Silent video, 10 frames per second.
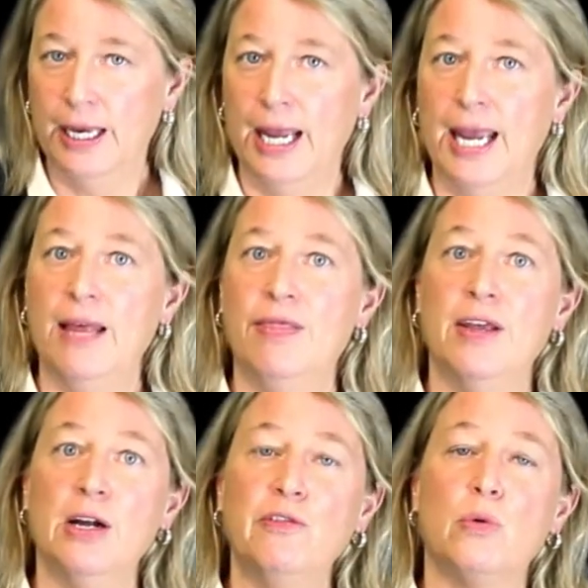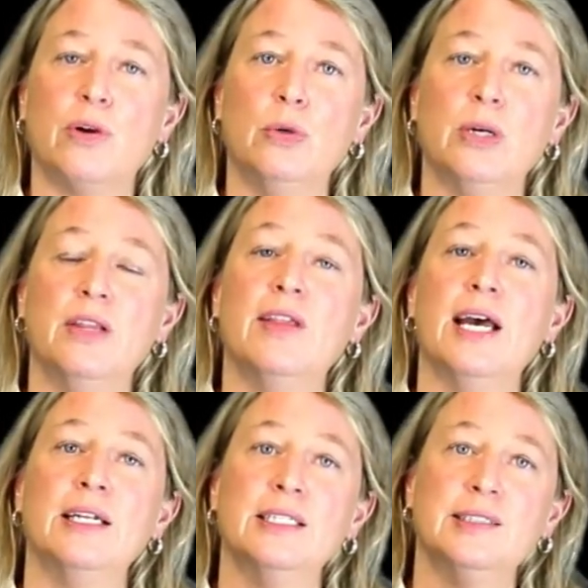and therefore you can
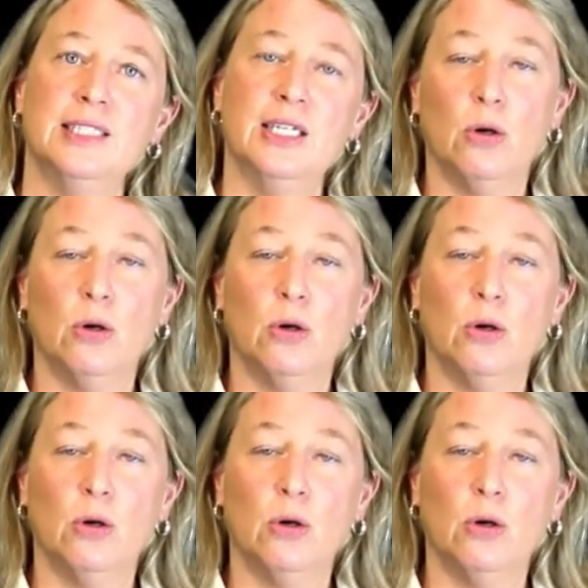then see